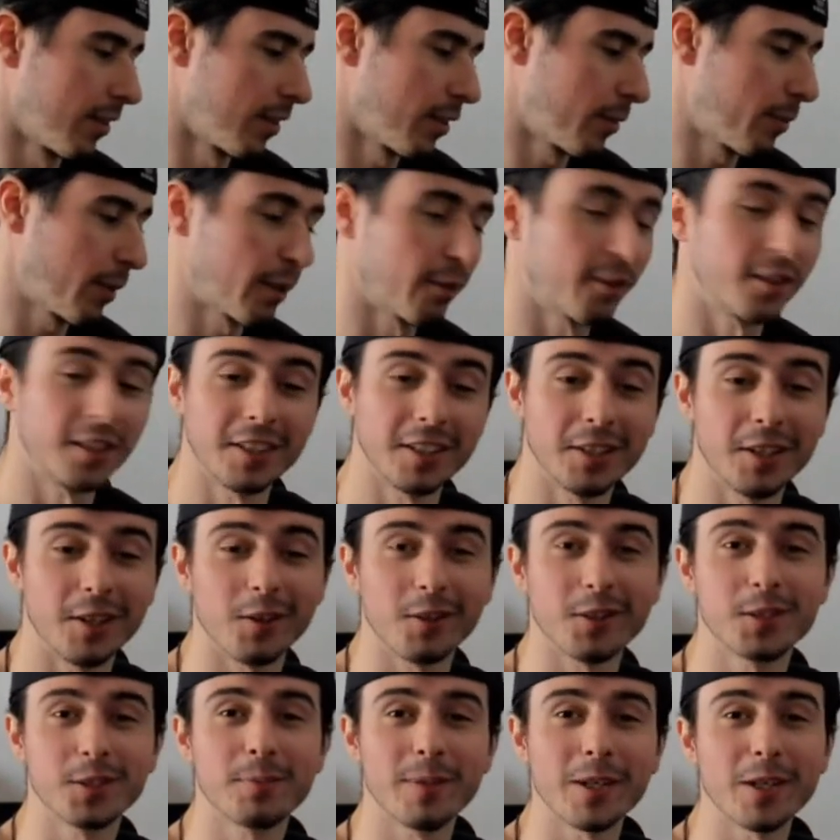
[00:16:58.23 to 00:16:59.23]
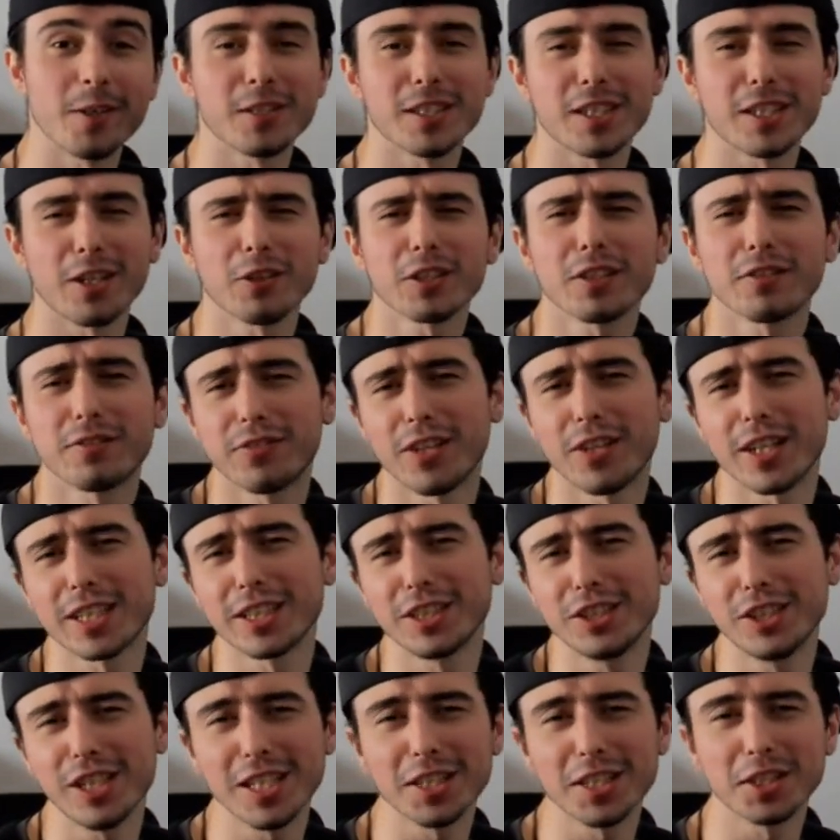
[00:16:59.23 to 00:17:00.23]
Spirit was like, what the fuck are
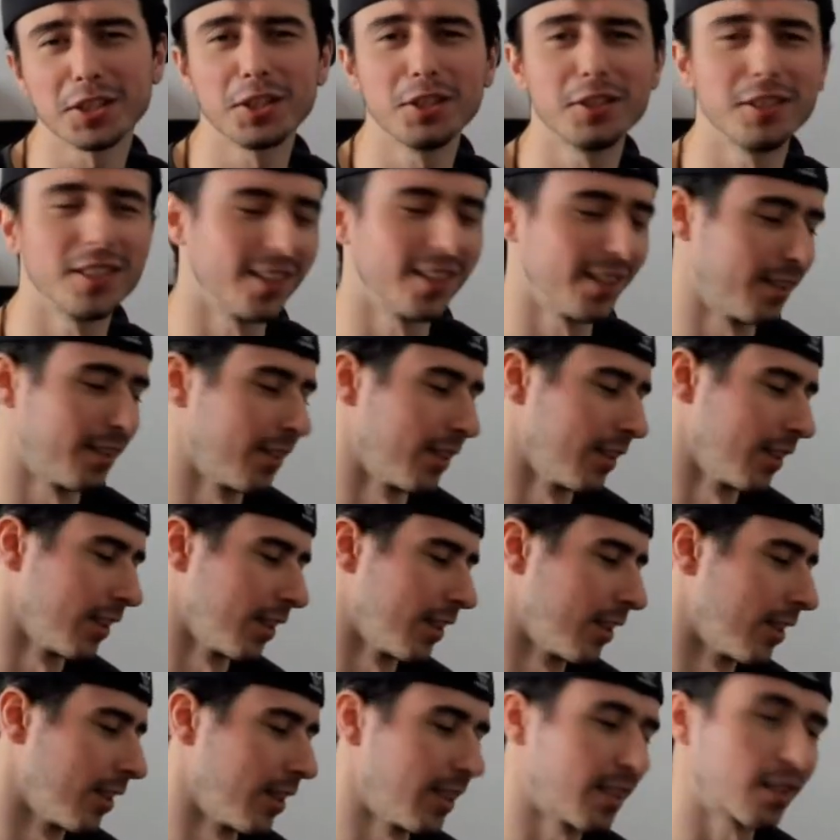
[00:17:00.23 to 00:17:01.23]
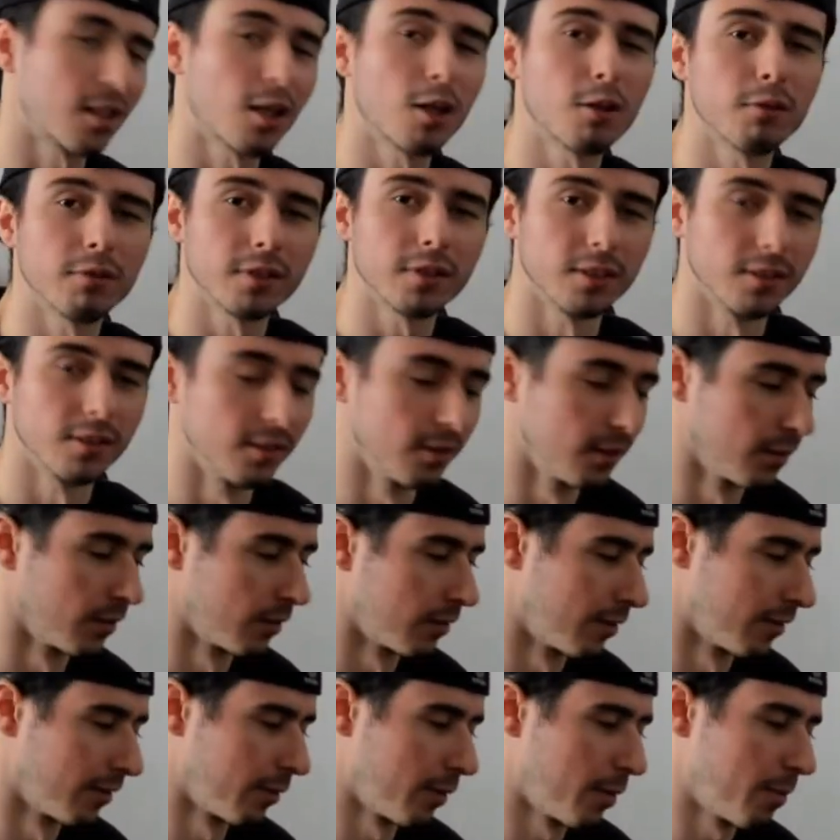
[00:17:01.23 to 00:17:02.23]
you trying to do here? It's over.
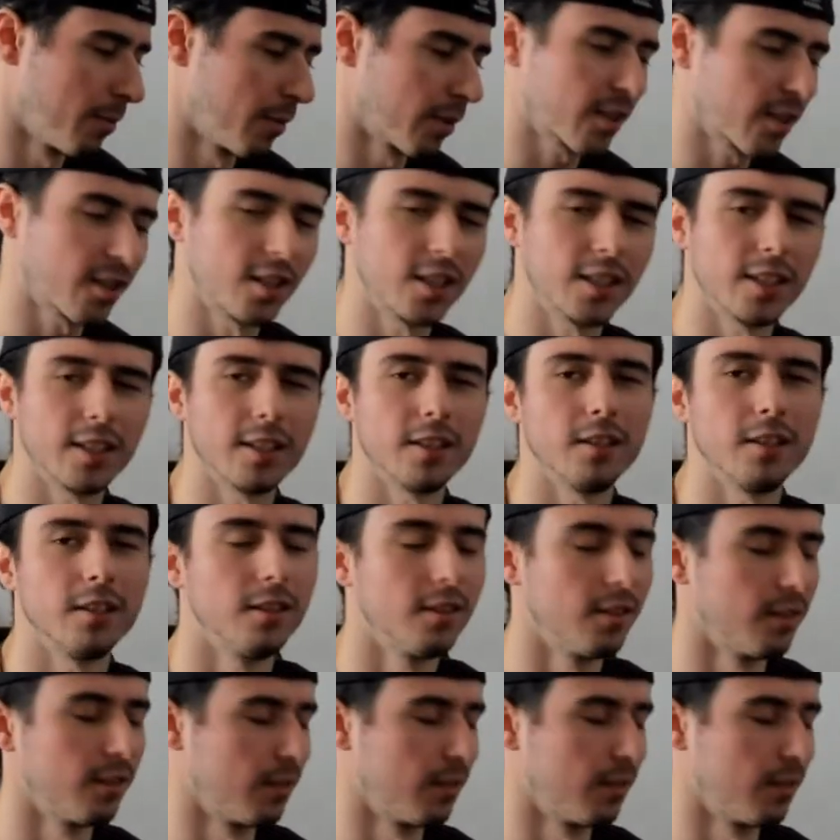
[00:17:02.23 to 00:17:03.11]
One more card, though.